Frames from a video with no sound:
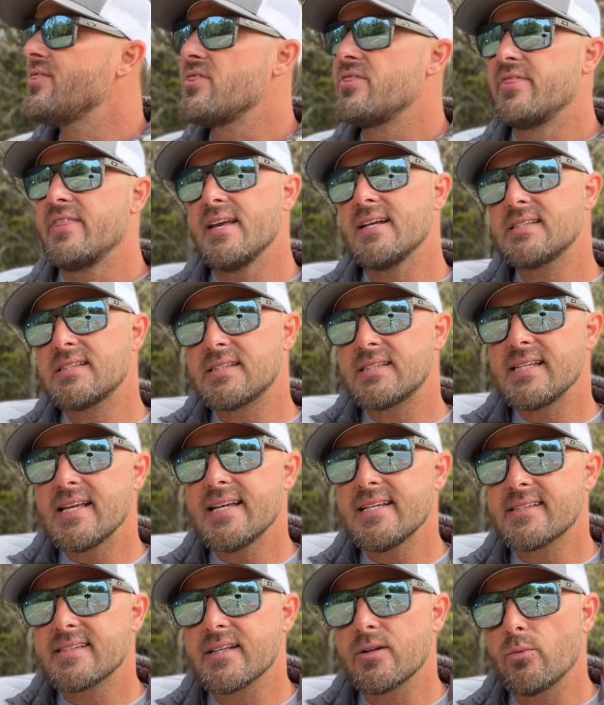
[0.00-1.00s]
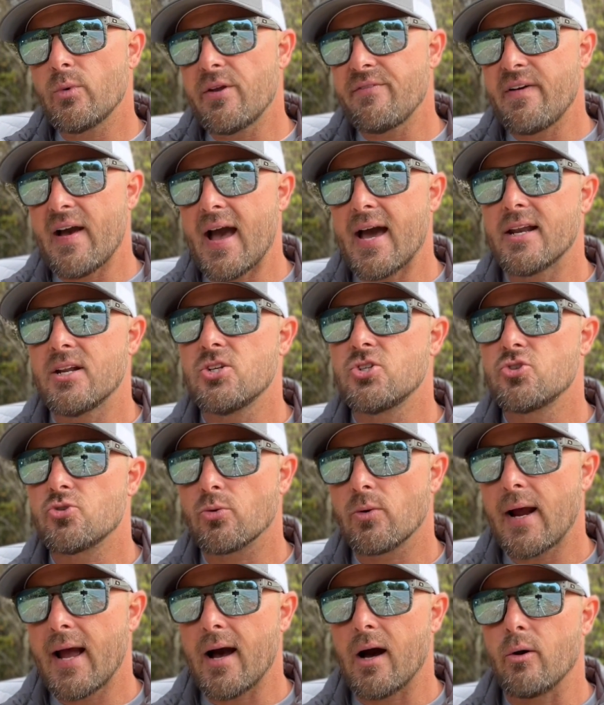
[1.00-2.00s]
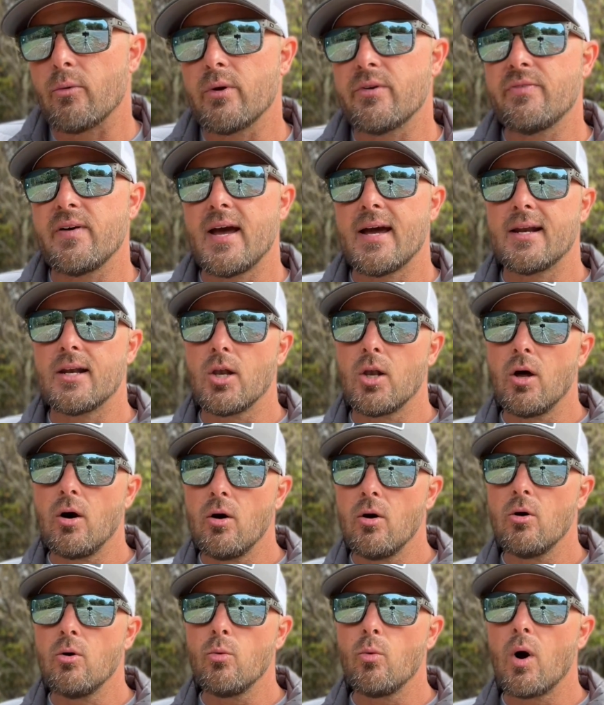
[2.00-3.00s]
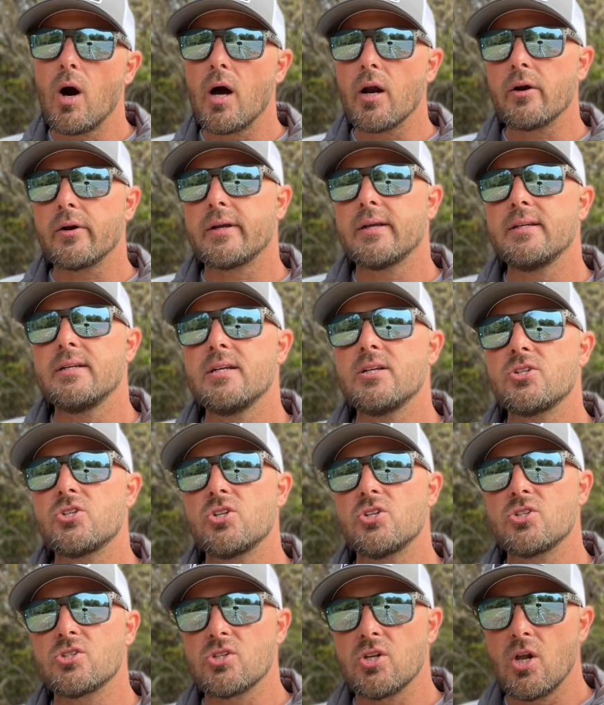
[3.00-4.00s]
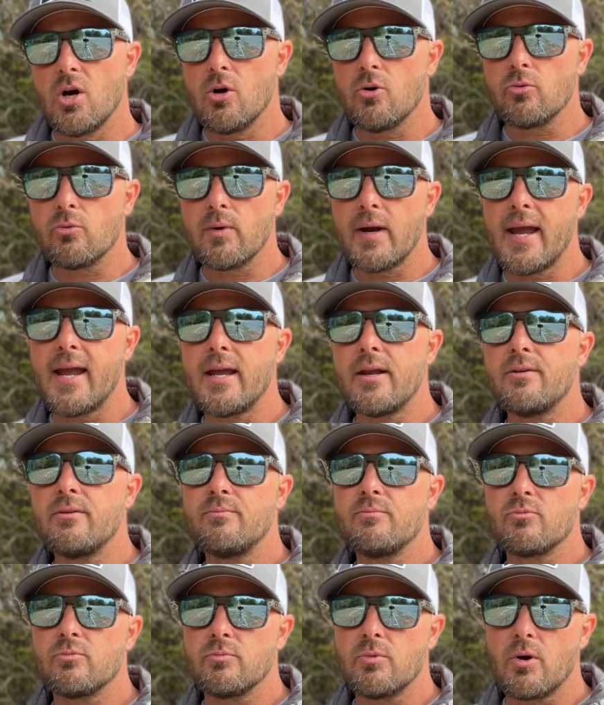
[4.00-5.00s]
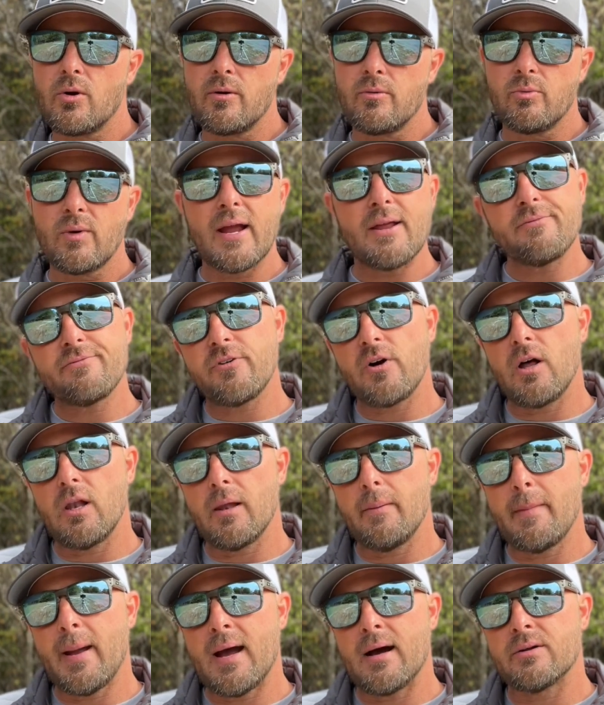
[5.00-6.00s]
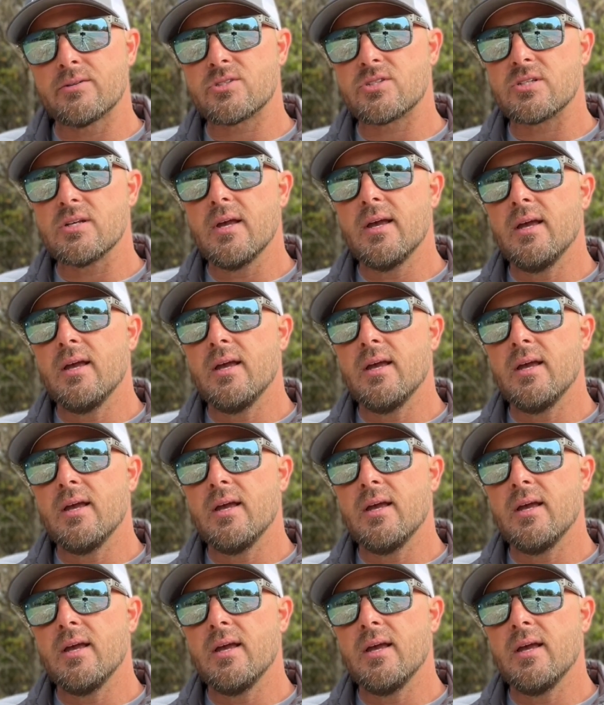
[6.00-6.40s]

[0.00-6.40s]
This season we've had a drought. We've had low water conditions, low rainfall amounts.